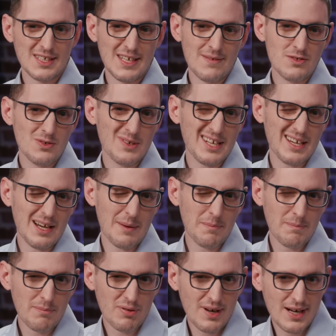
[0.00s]
it gives you an
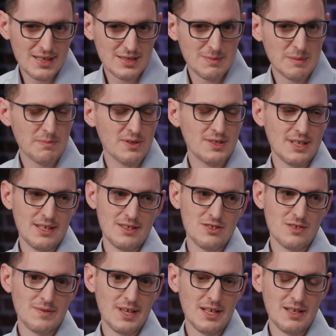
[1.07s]
approximate
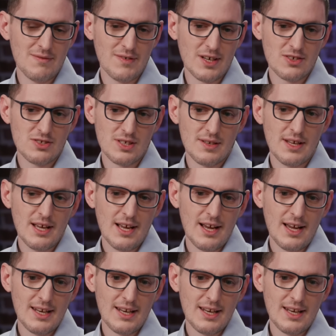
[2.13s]
percentage of kidney function,